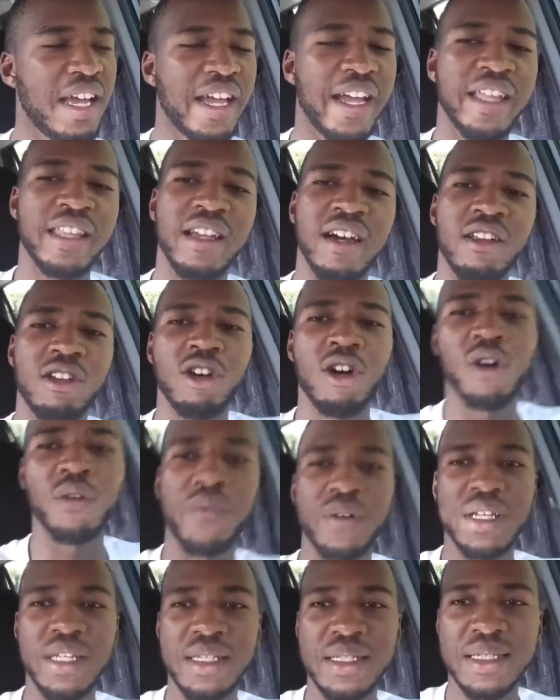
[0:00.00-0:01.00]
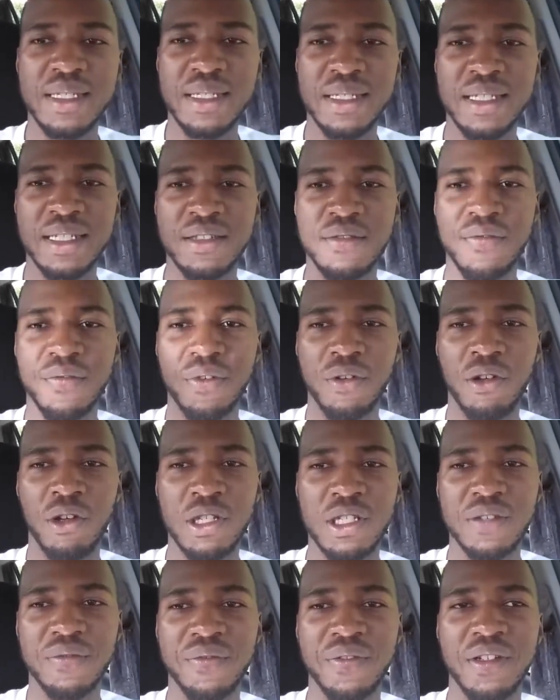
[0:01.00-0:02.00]
and a lot of Eastern
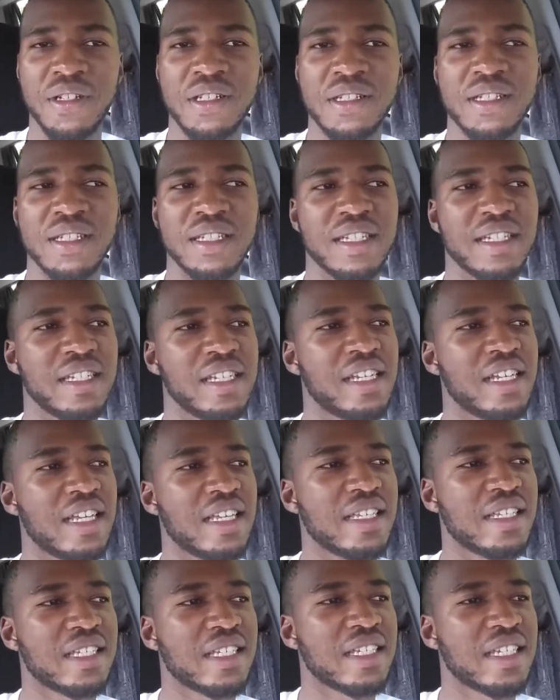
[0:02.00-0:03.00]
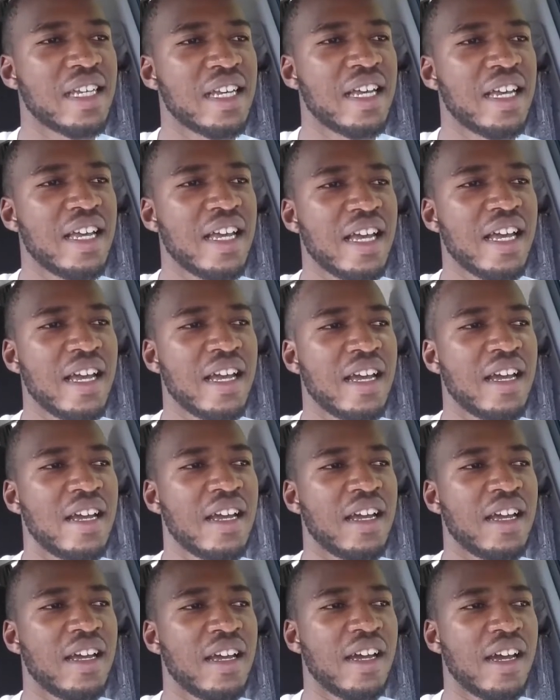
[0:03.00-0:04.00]
philosophers, is
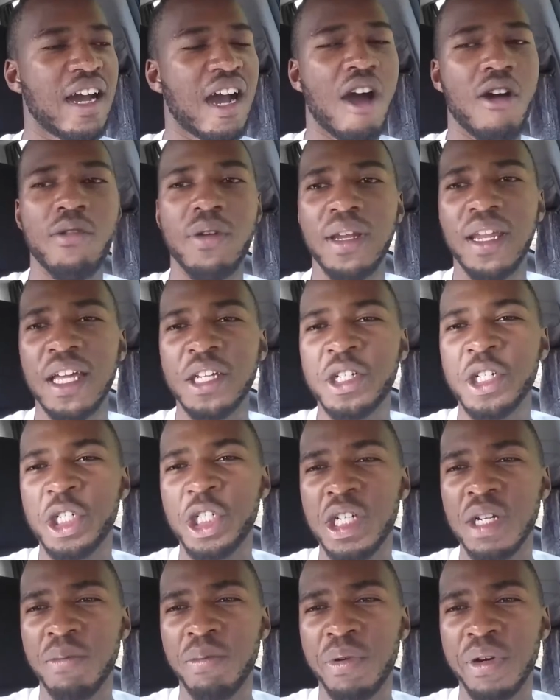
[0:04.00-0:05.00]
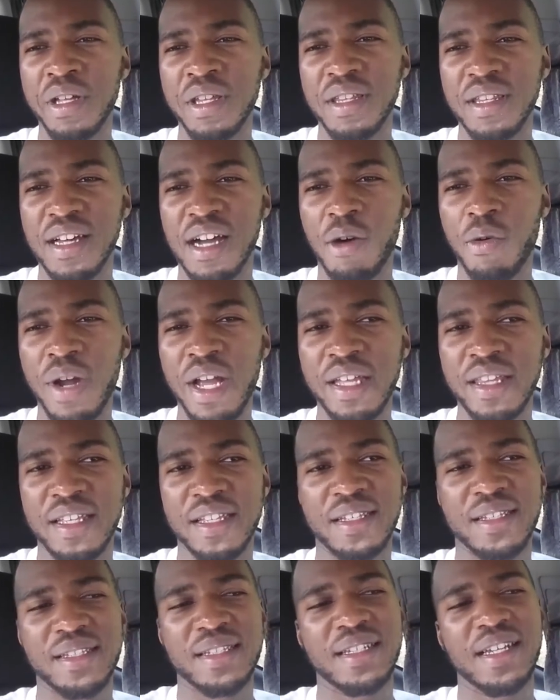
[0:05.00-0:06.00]
our relationship with
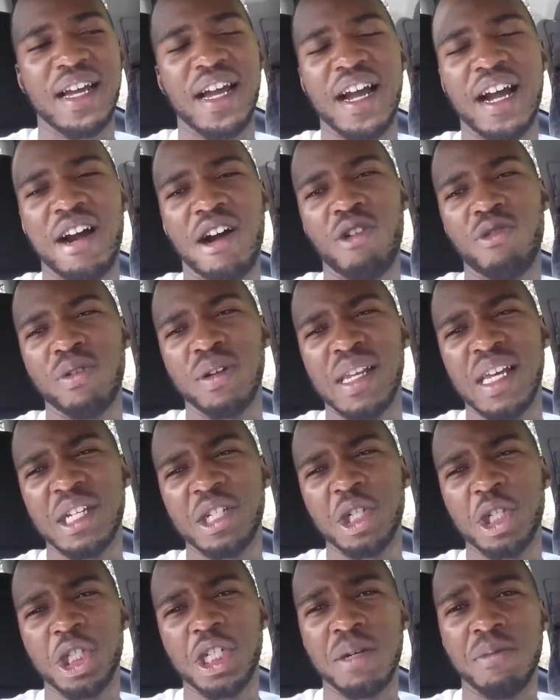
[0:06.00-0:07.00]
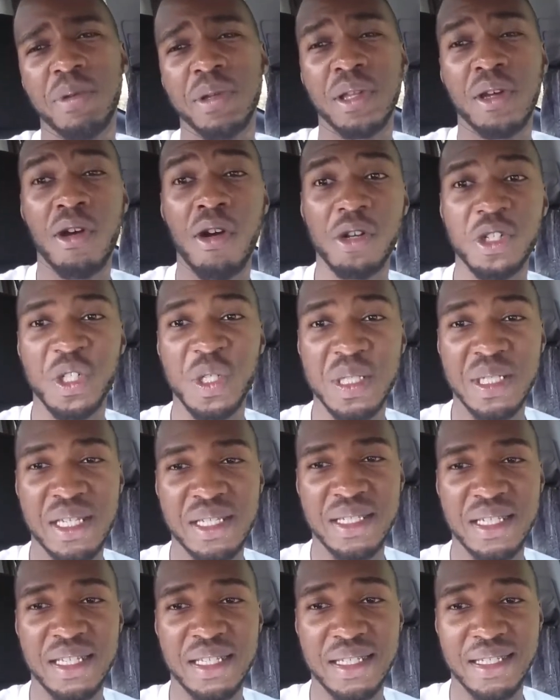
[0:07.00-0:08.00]
awareness, our relationship with
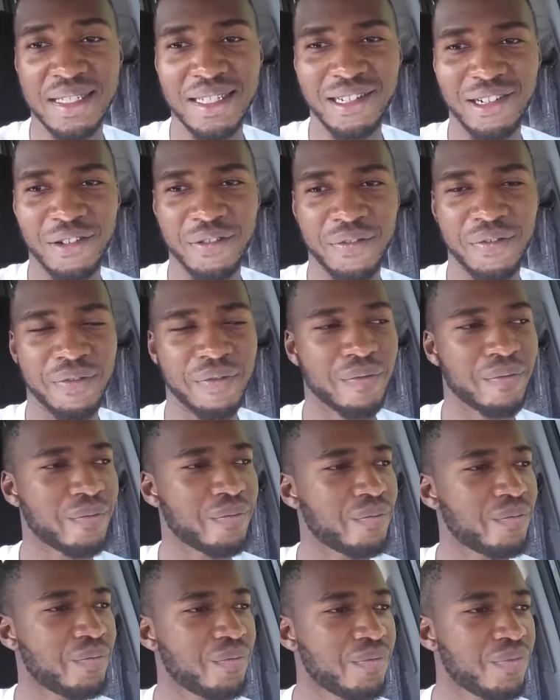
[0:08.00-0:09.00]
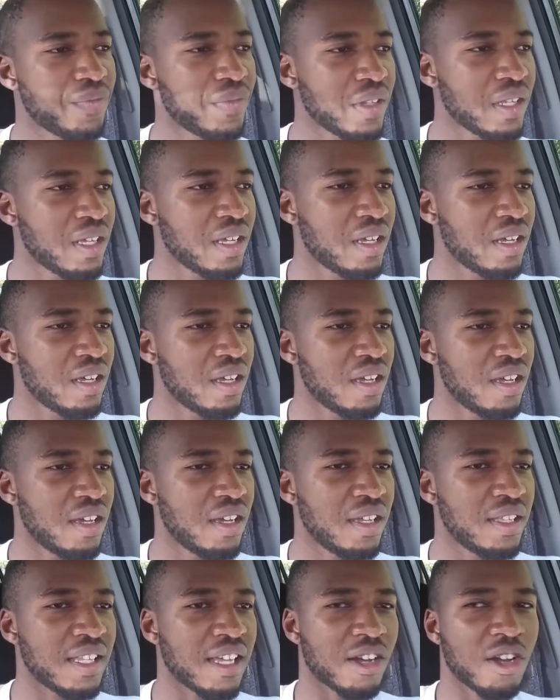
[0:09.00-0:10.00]
consciousness itself.
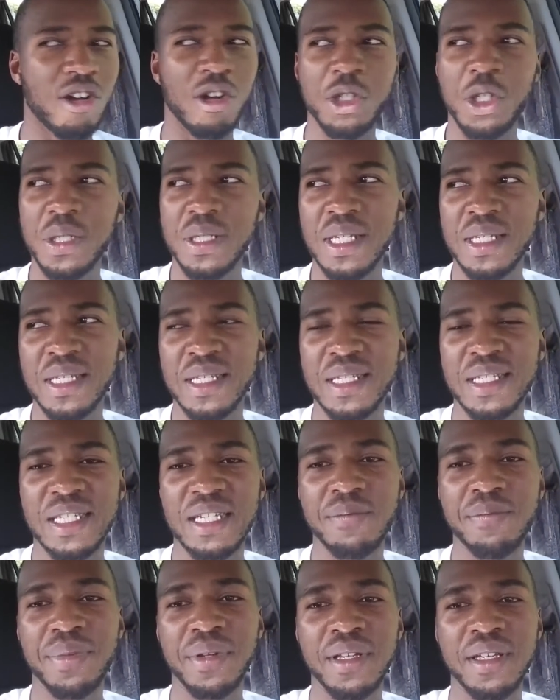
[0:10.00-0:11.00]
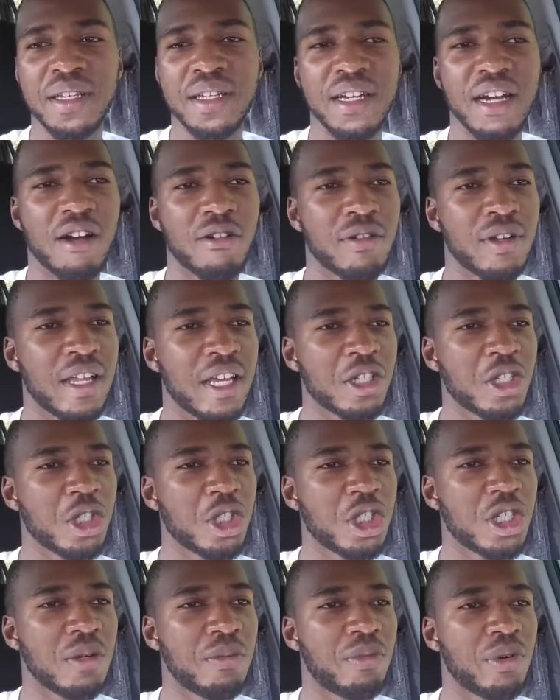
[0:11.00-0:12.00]
Now, consciousness is simply our
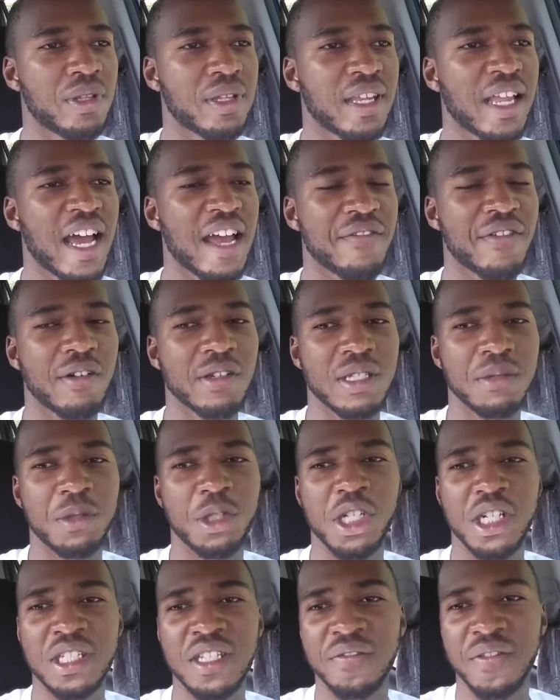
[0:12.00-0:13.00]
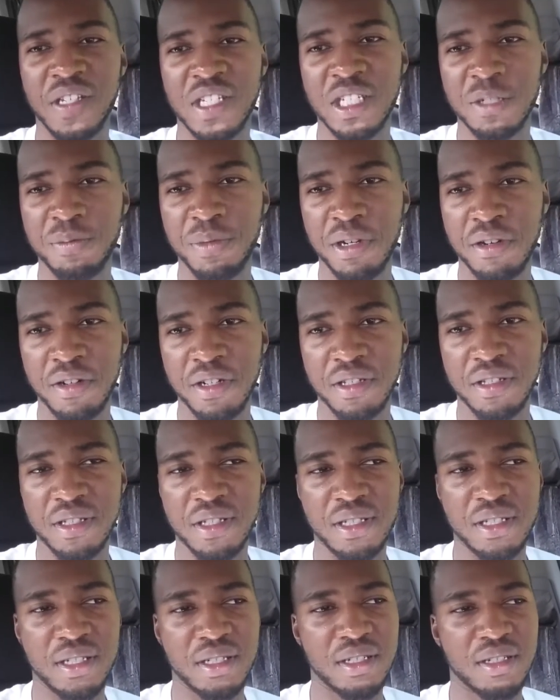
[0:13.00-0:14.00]
relationship with life, our subjective
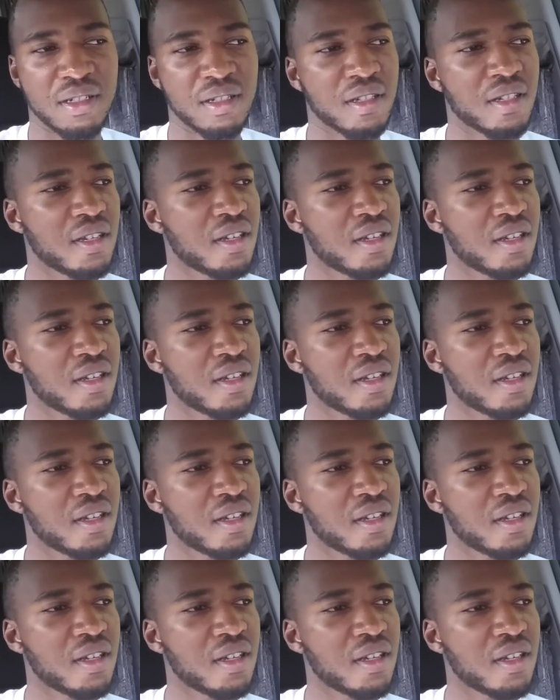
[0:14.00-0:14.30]
experience,